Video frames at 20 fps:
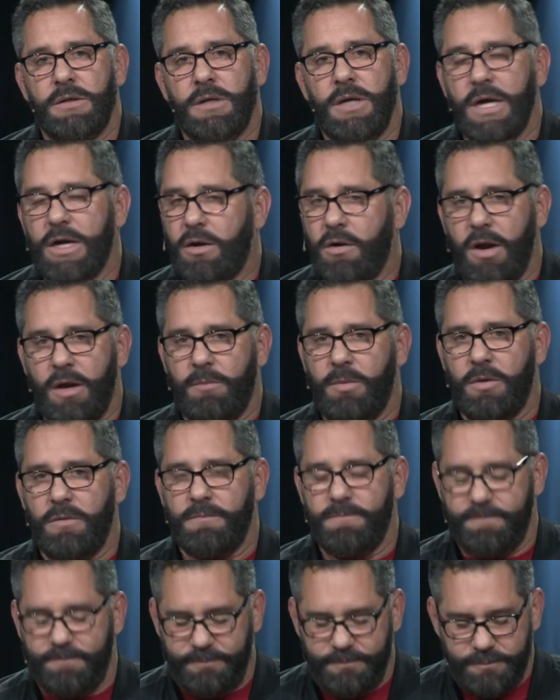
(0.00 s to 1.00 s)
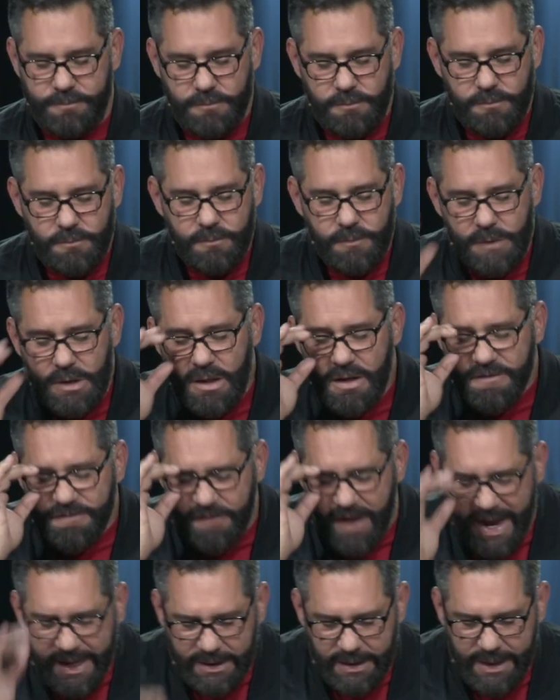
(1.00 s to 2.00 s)
Incredible.
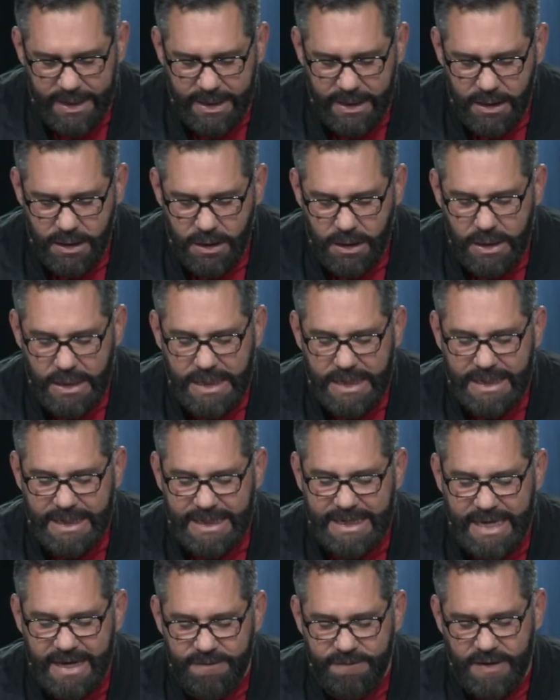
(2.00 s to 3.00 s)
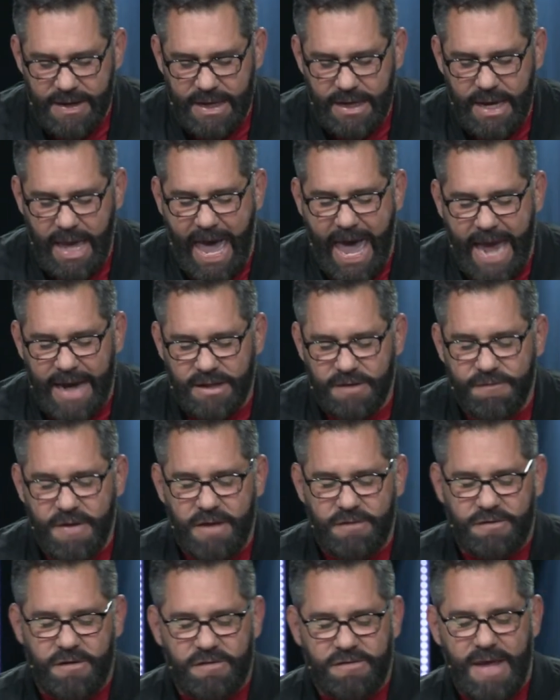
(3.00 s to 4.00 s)
Finally, giving
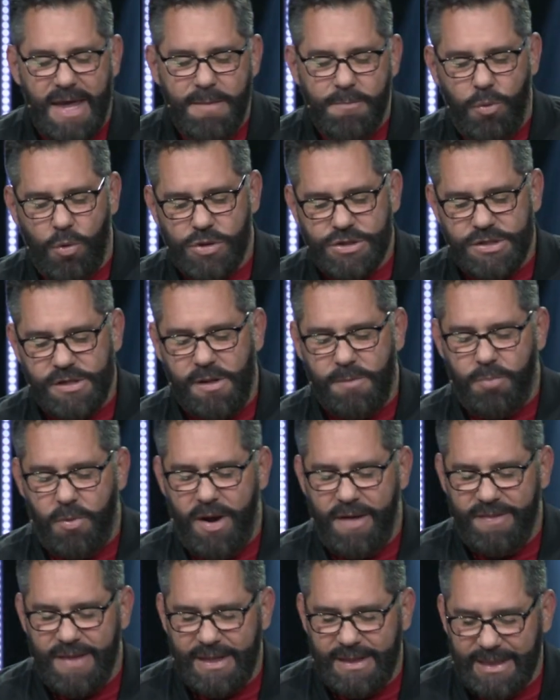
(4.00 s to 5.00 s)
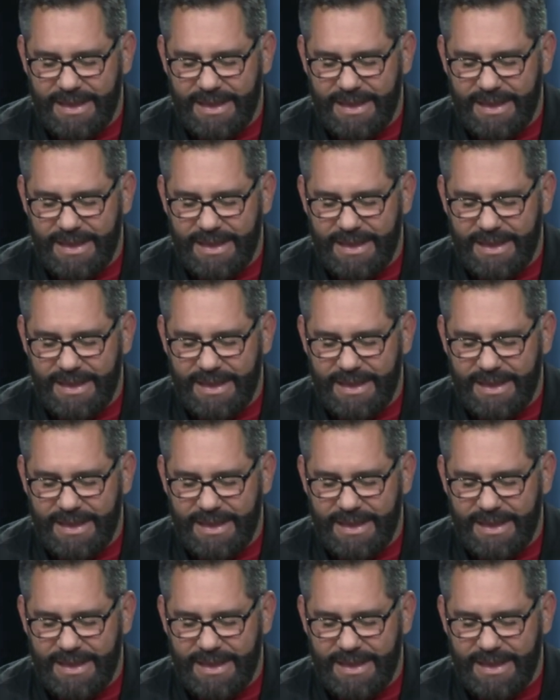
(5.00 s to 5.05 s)
activates the same portion of the brain that